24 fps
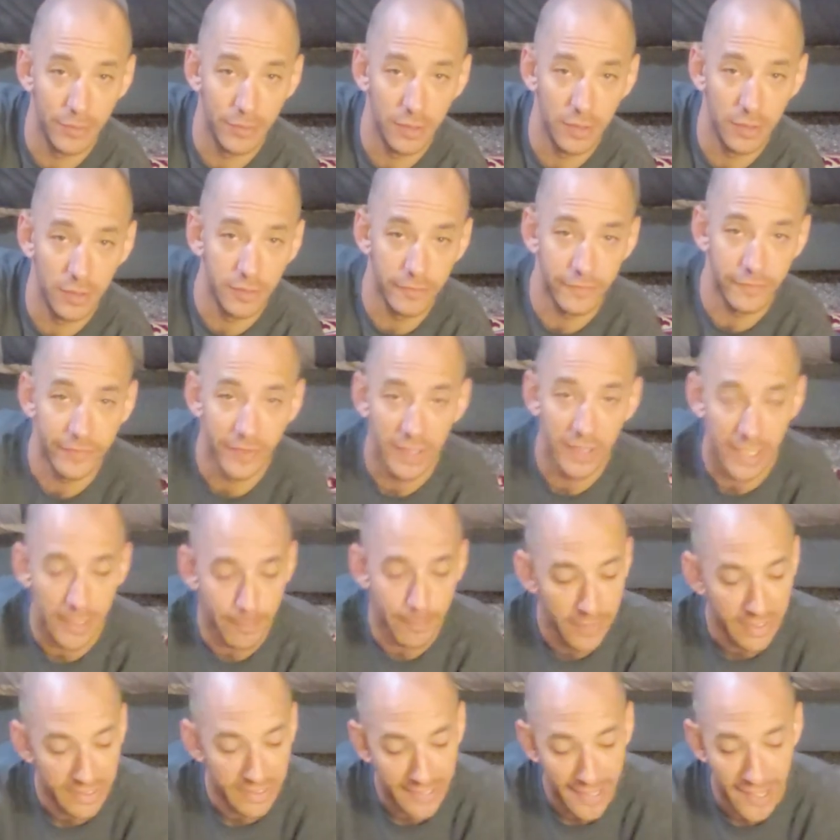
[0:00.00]
of a
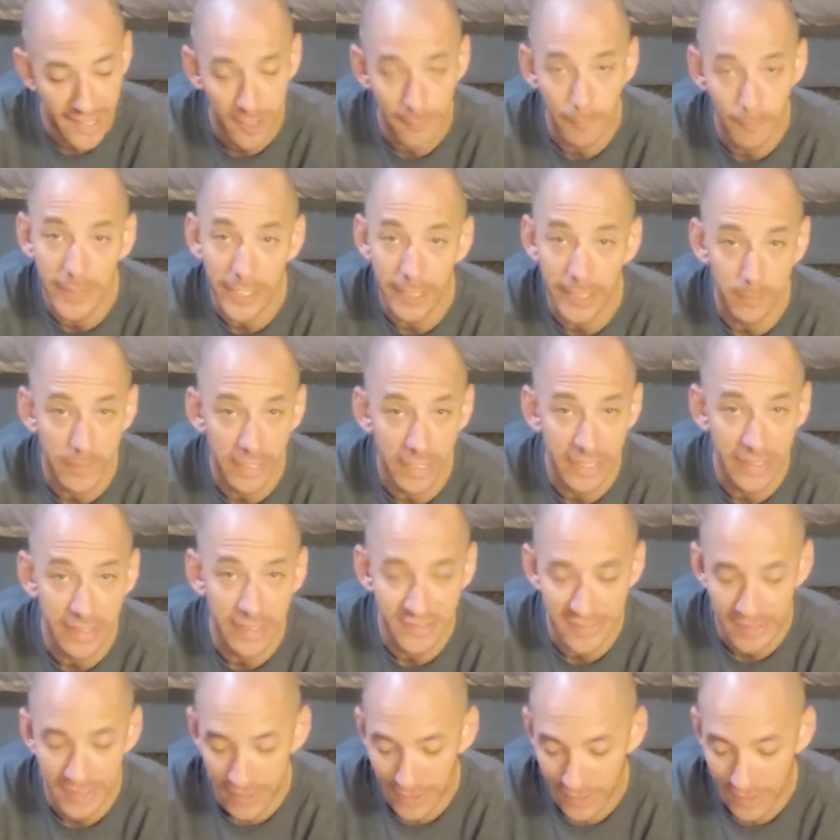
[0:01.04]
big can of baked
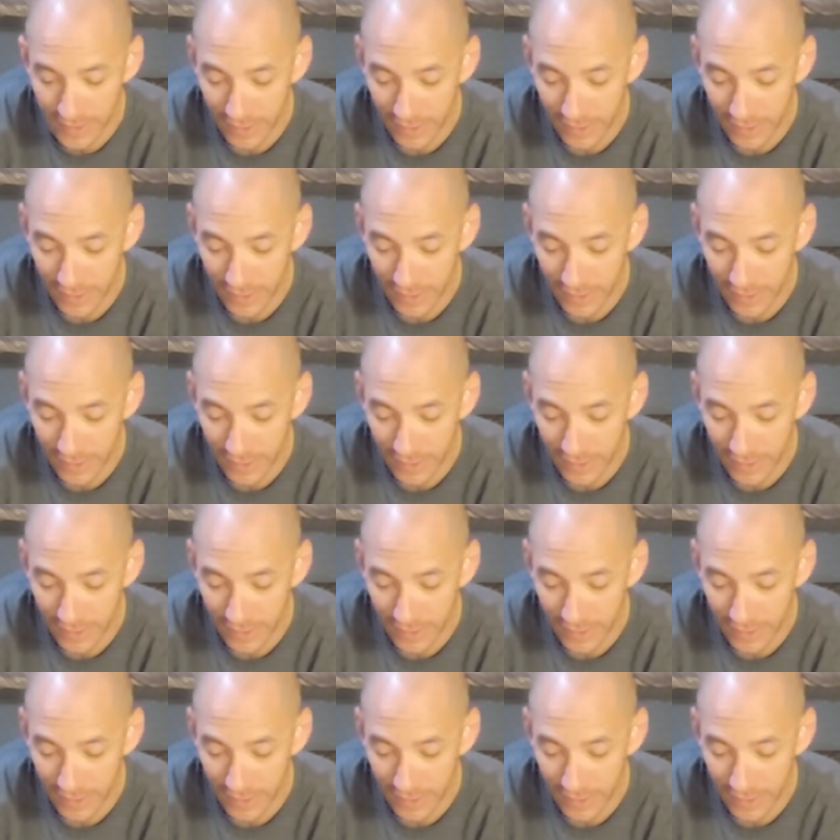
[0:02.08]
beans.